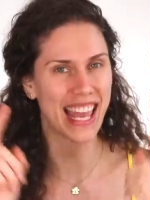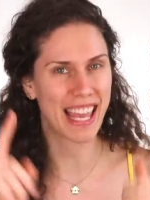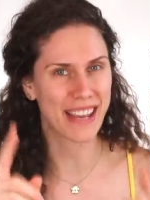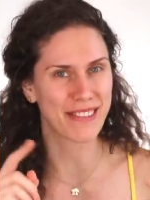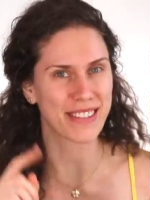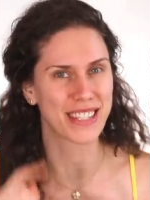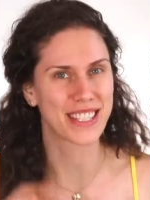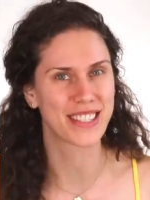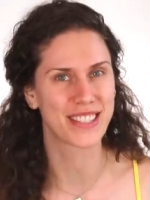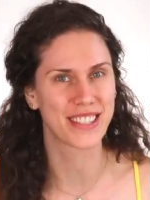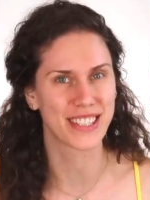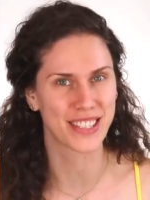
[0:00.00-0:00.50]
It
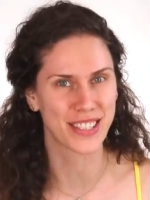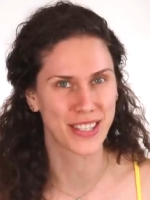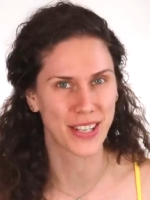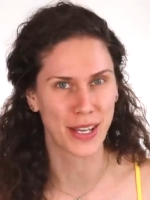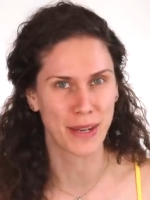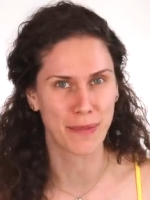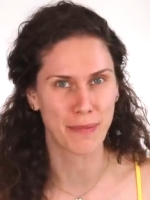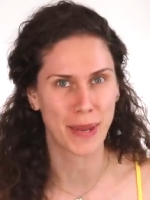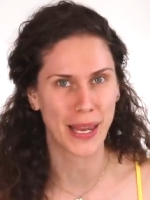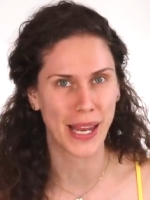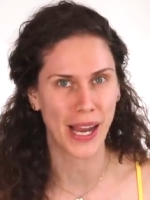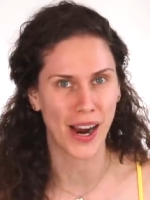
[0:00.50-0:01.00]
was just
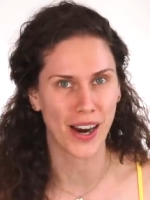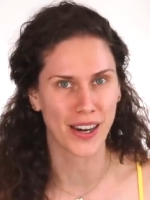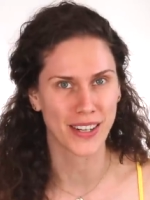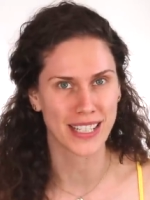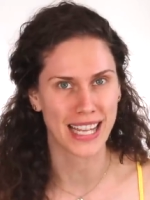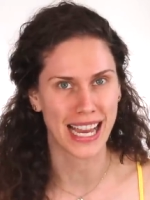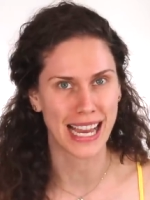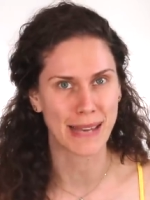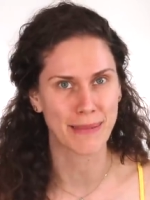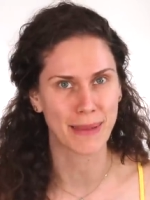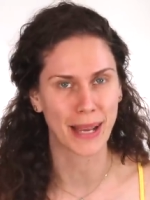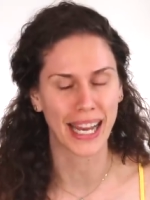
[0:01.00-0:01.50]
good PR
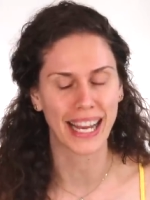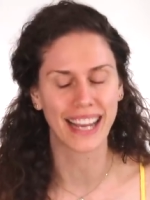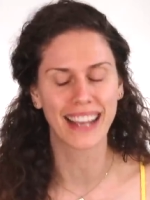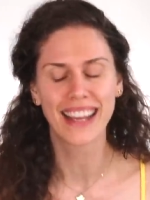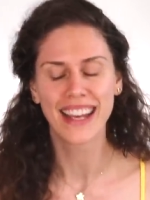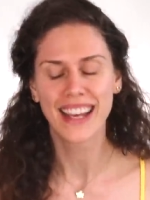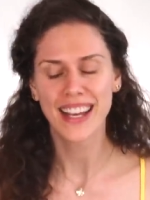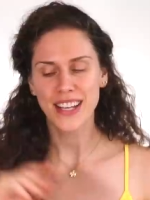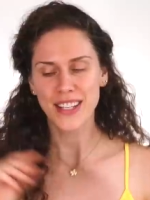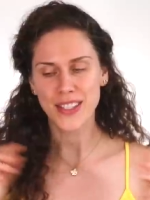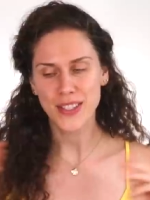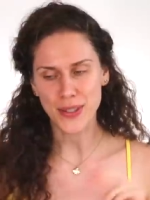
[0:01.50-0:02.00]
timing.
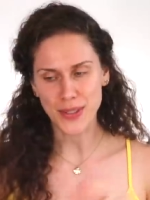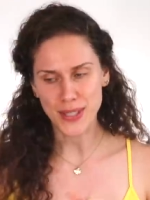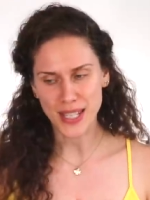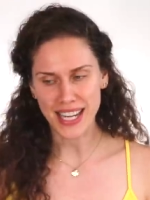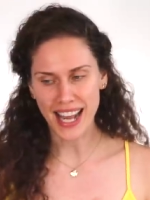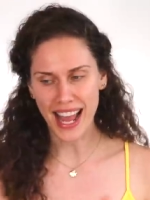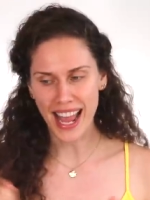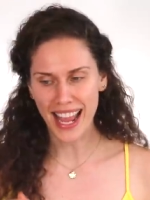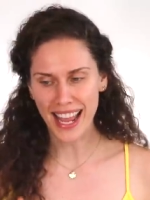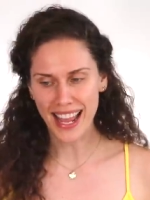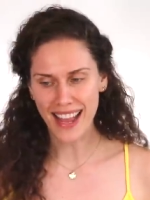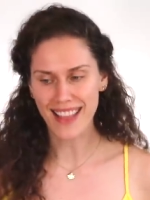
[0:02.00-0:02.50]
So
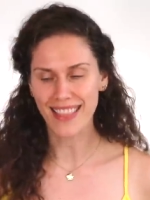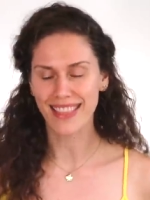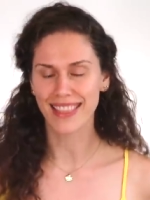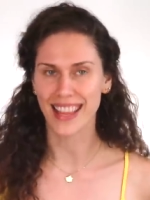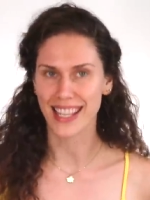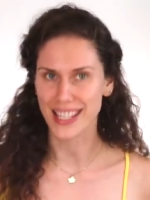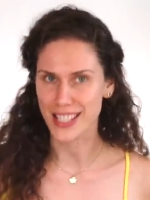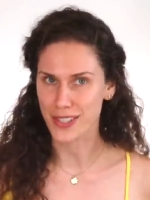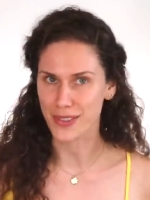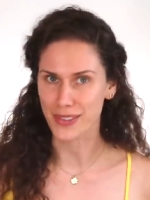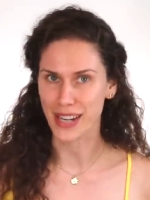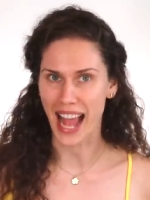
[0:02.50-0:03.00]
today,
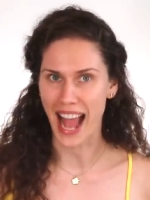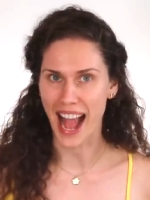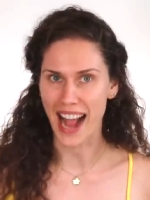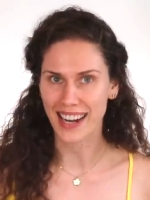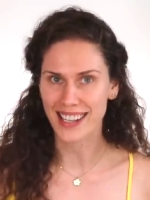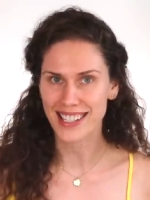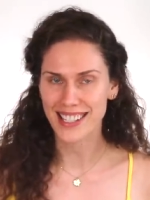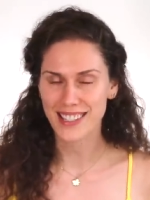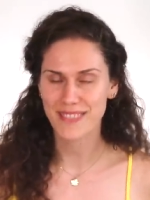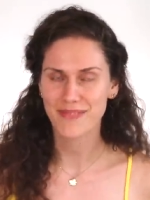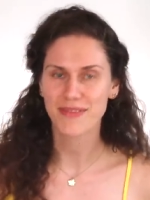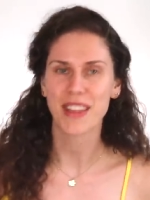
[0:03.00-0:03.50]
let's
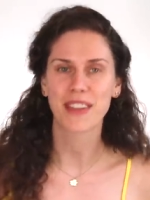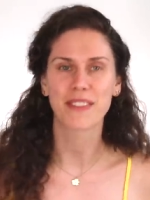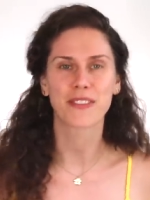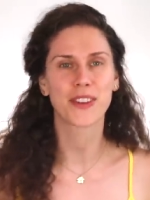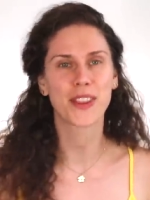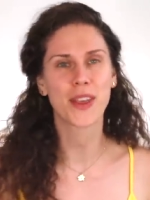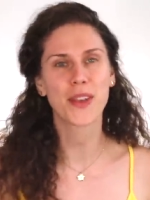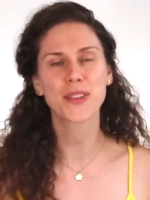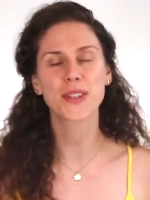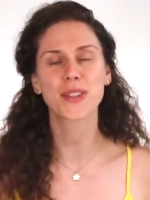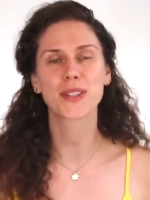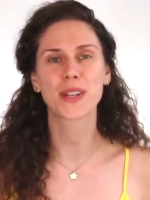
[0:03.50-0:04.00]
react. And for
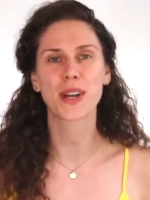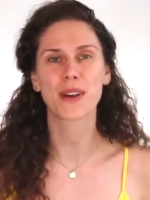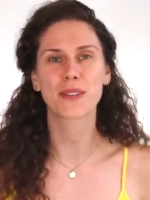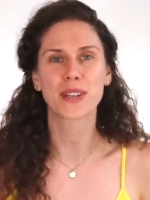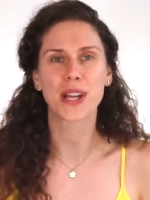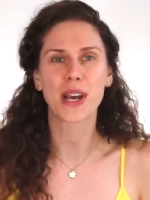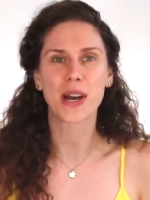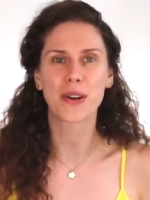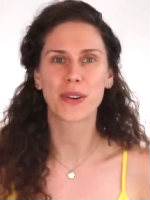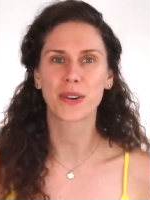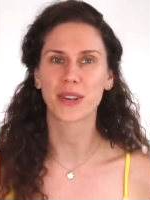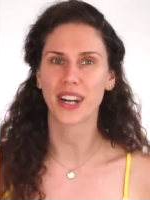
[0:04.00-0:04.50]
those who don't
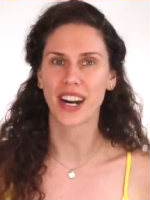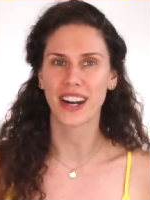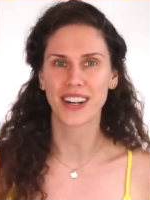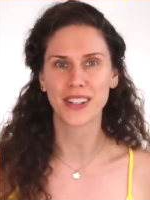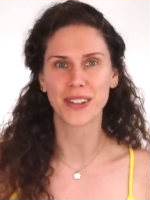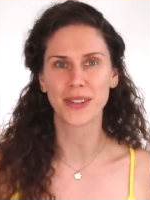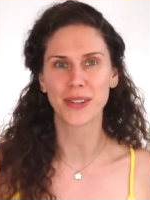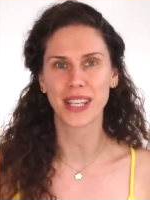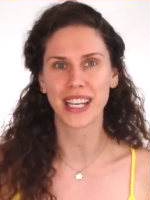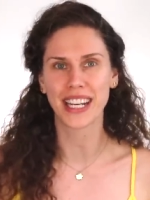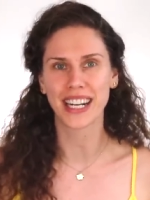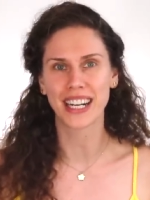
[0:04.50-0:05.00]
know or are
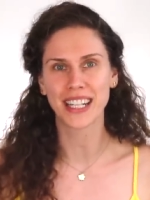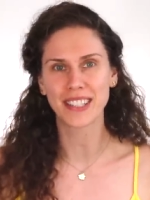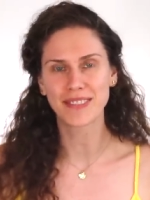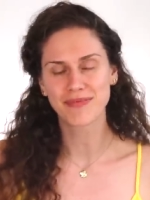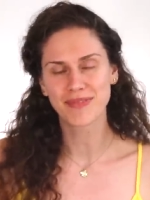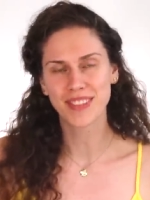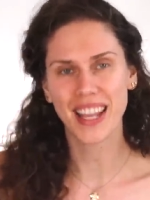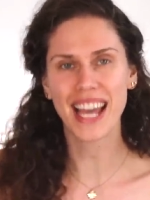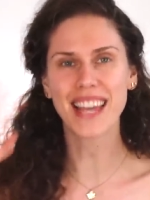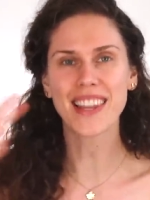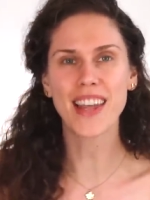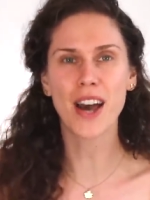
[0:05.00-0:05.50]
new here,
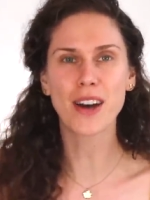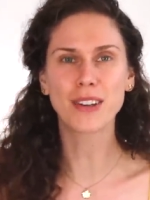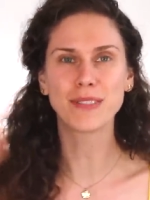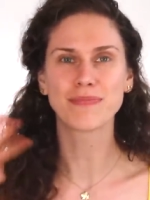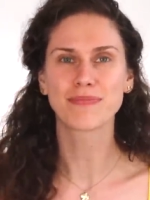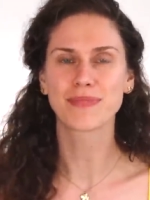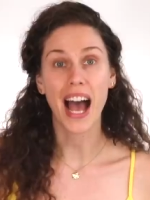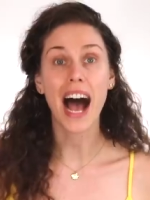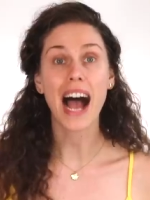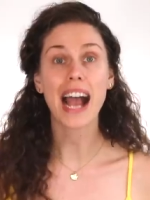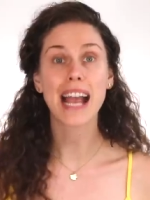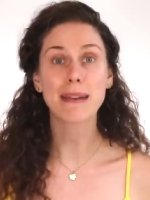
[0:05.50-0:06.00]
hello,
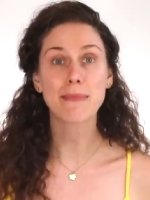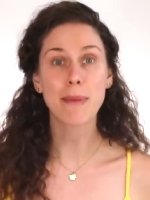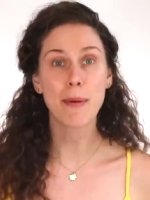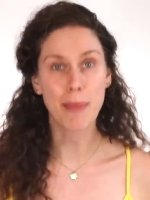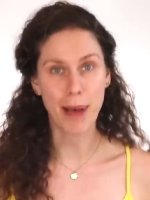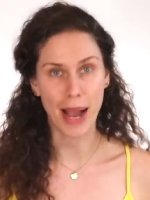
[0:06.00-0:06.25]
I am a